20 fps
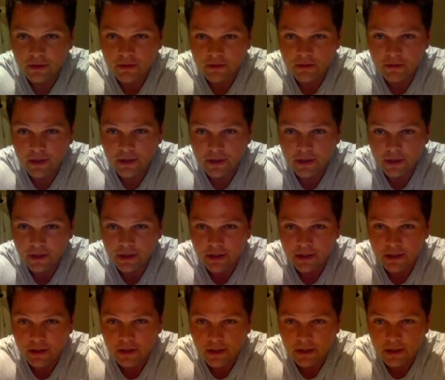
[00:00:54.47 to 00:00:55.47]
if I
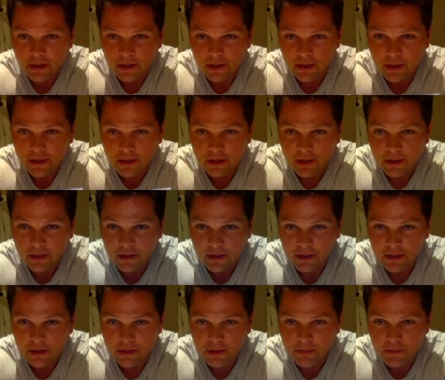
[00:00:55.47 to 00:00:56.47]

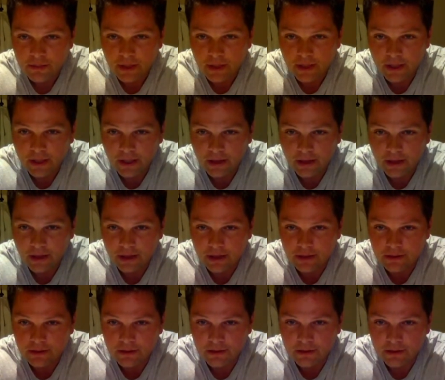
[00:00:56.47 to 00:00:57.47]
spin it like
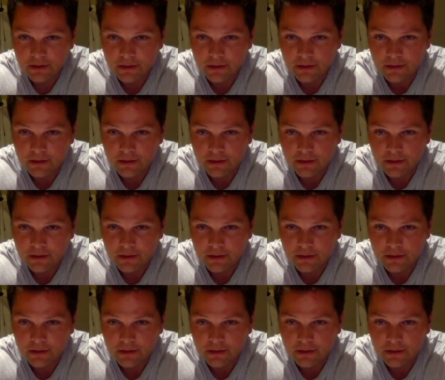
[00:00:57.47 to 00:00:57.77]
this,